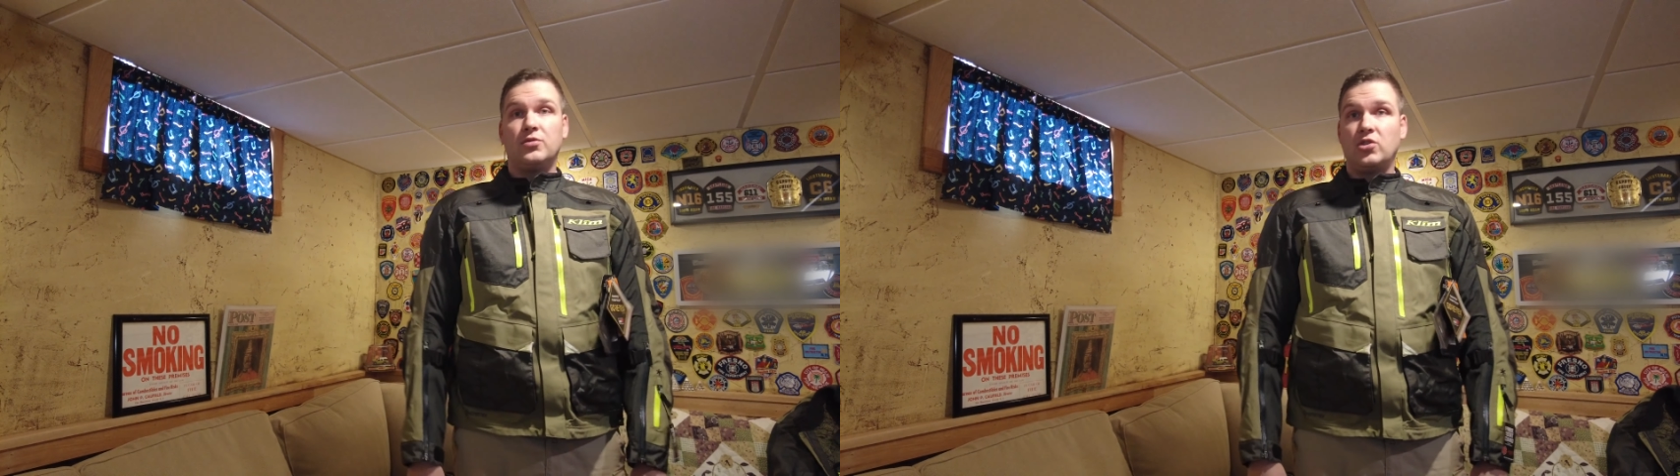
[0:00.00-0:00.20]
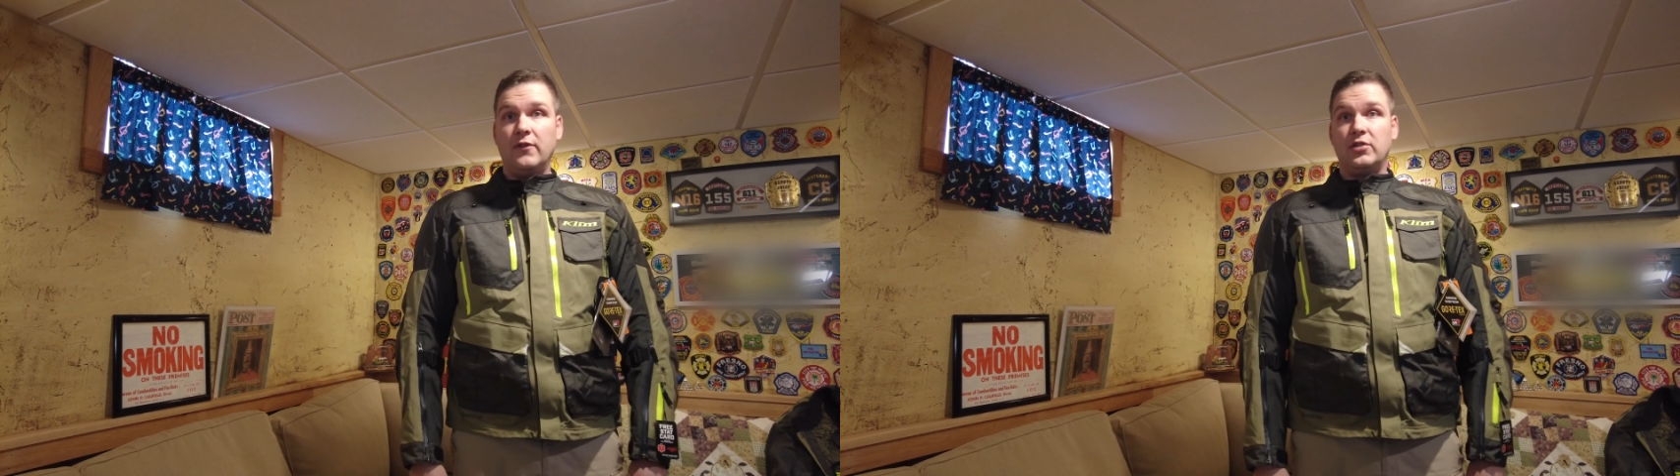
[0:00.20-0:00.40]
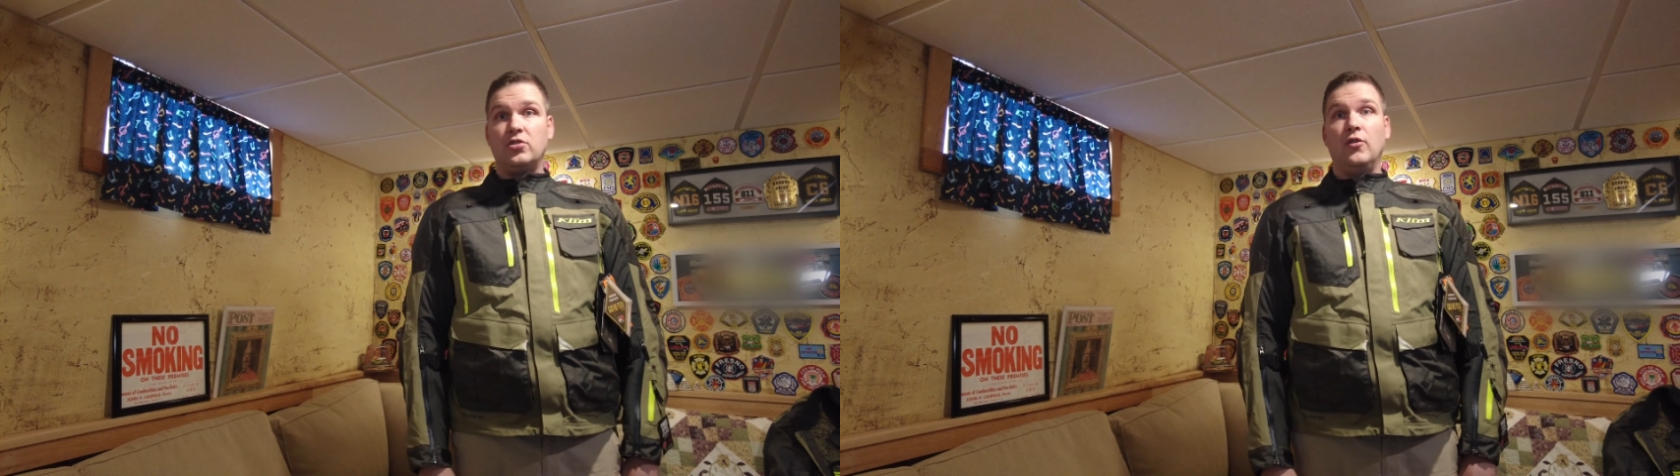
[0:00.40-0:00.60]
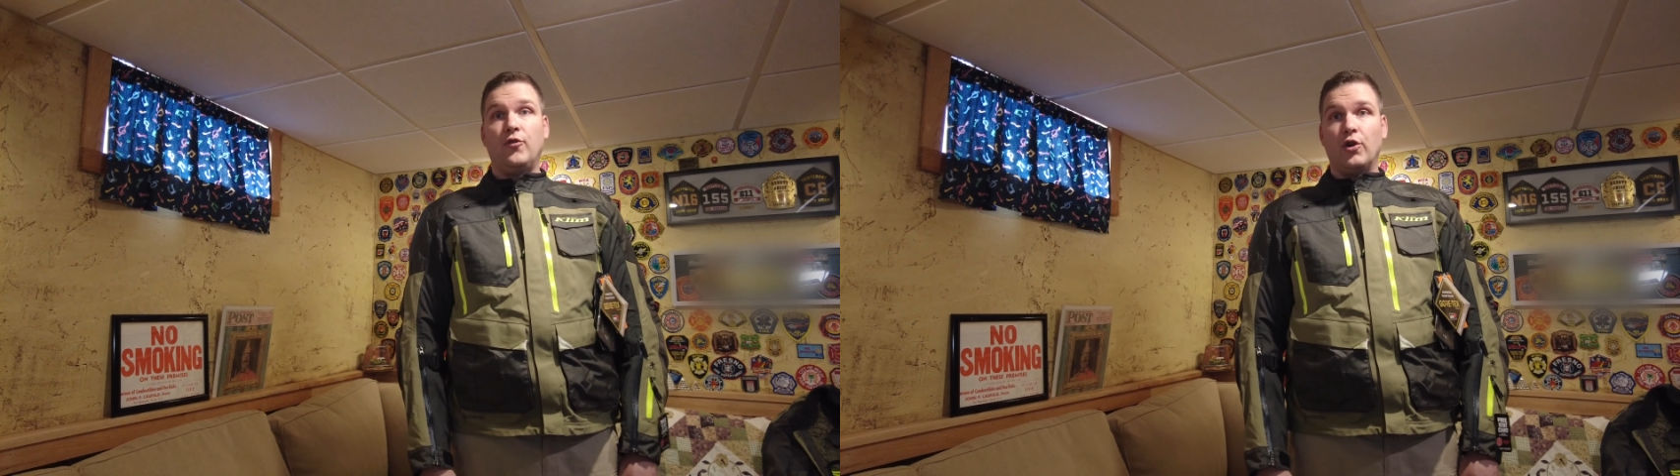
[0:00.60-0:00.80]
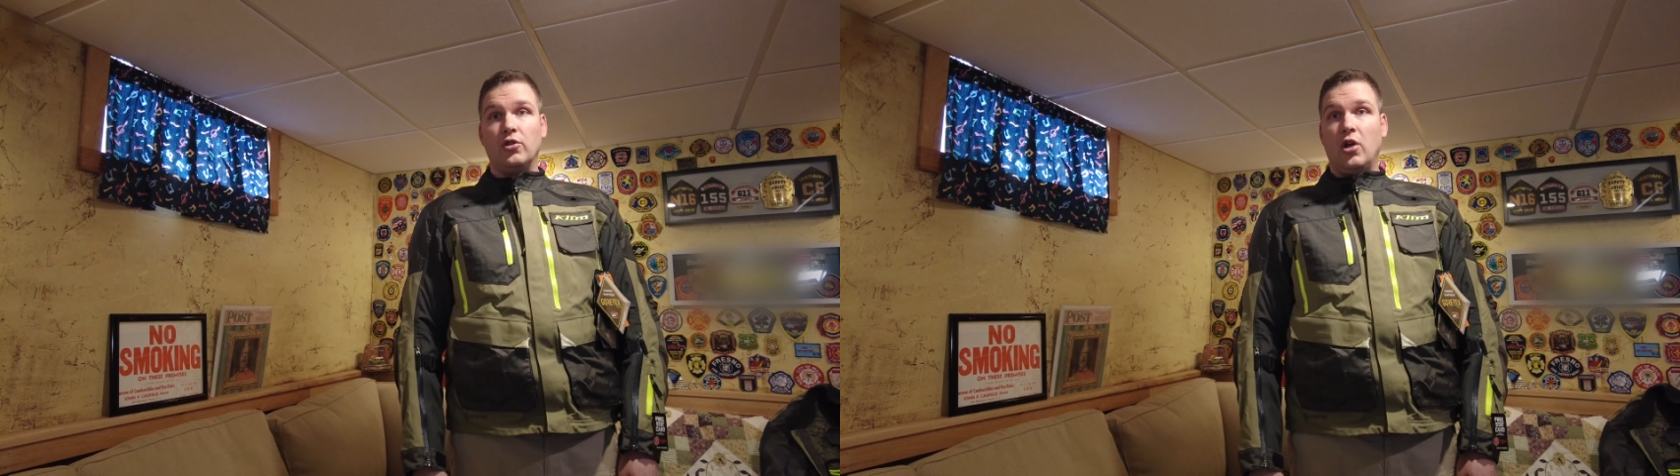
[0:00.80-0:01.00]
service you
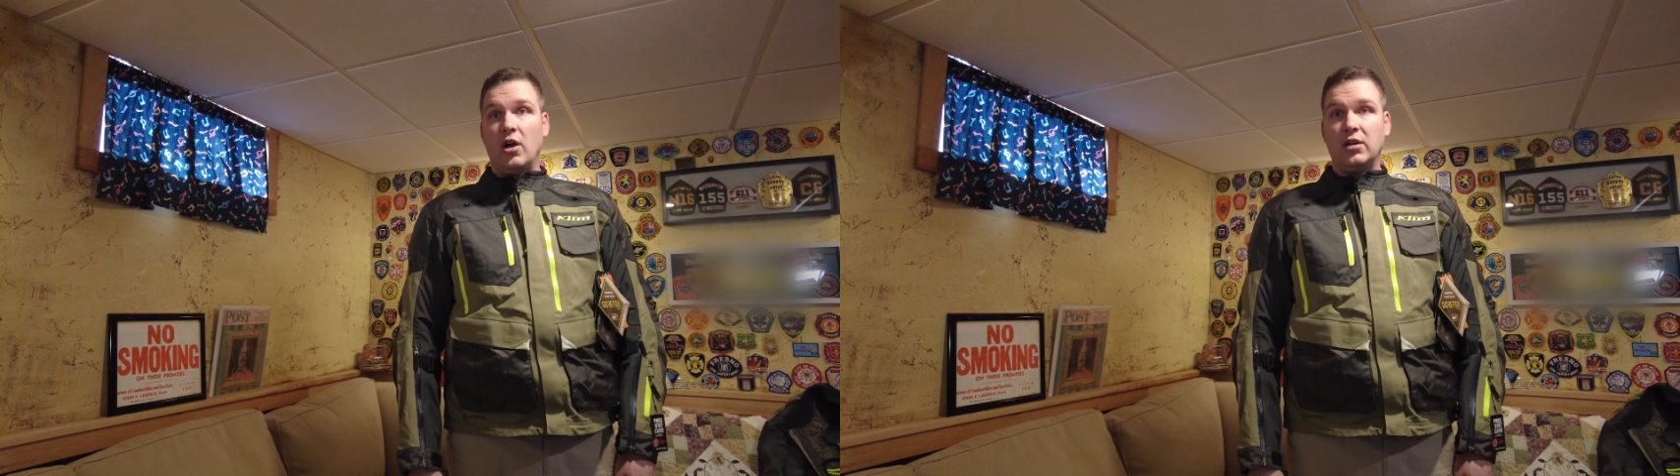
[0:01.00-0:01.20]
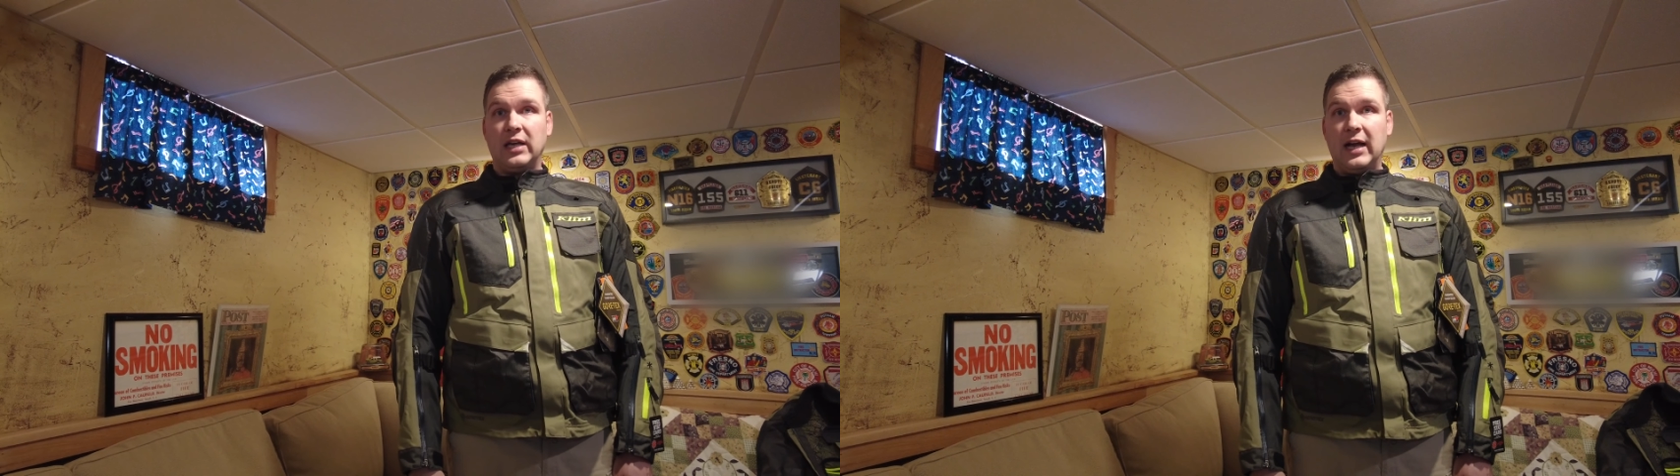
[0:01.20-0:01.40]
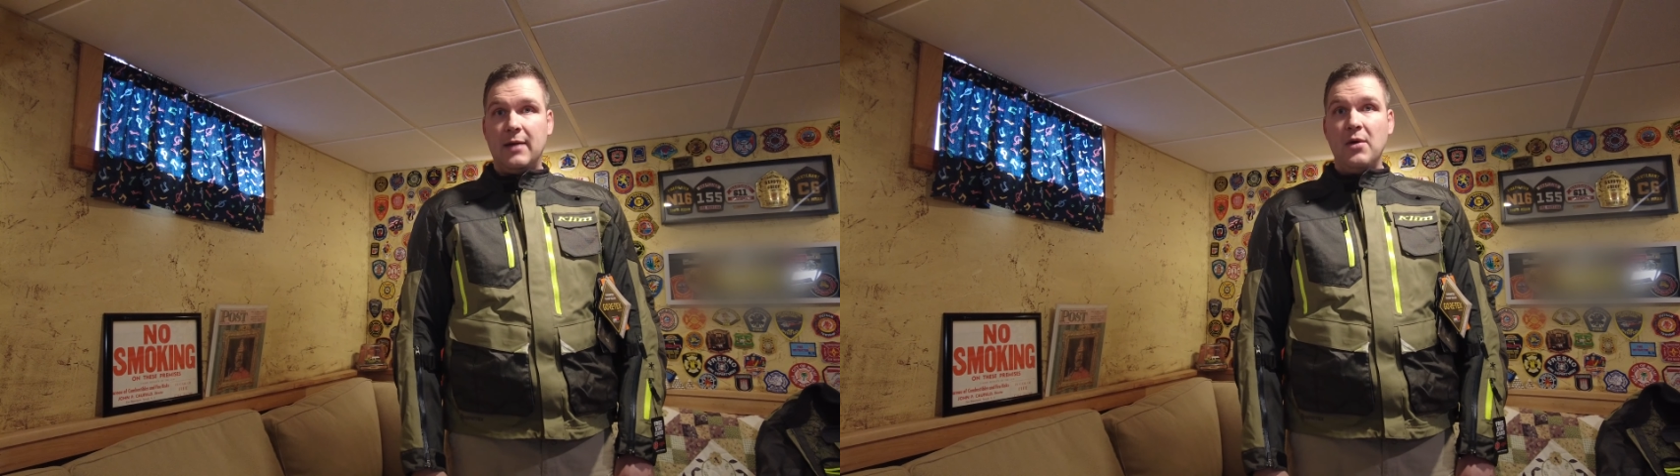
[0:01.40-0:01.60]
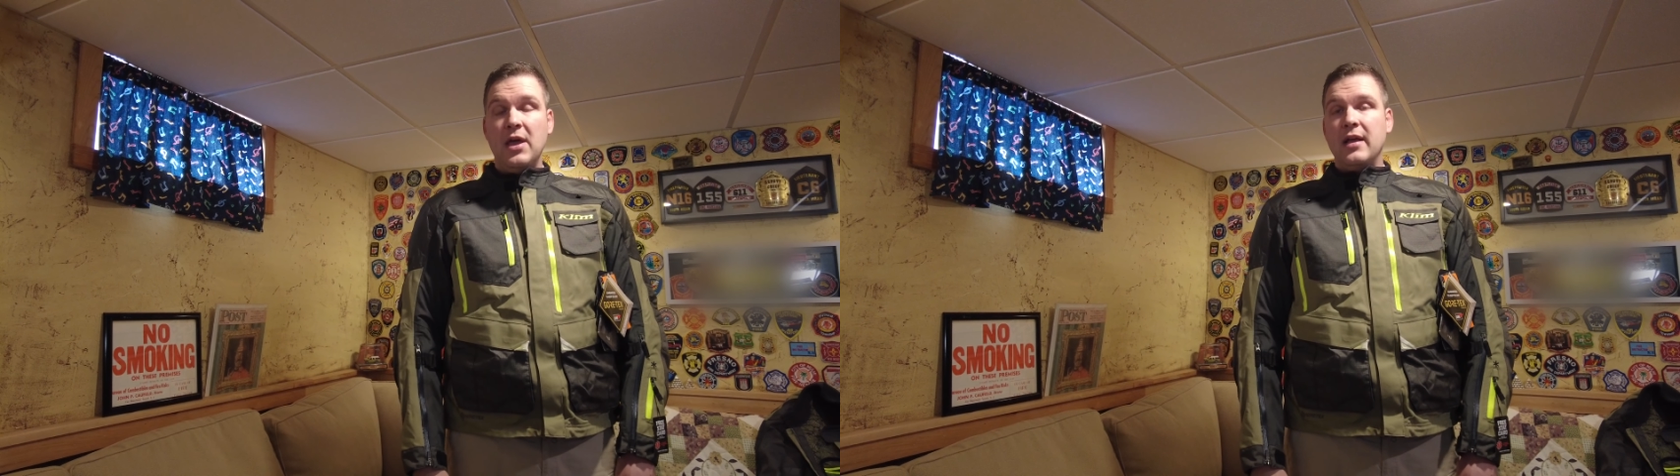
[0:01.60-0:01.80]
for a long time.